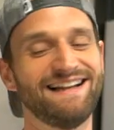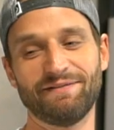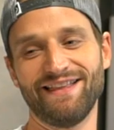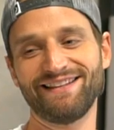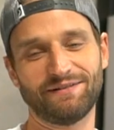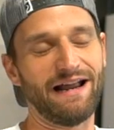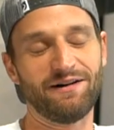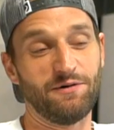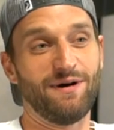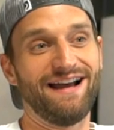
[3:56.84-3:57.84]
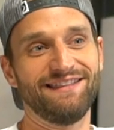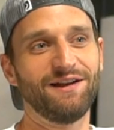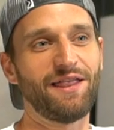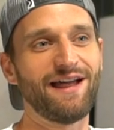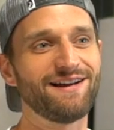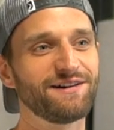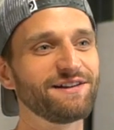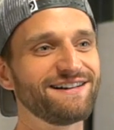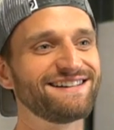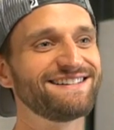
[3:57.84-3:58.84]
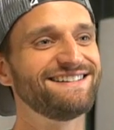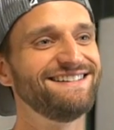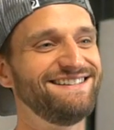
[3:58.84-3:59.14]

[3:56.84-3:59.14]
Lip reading: I mean, I don't know why I hadn't thought of that earlier.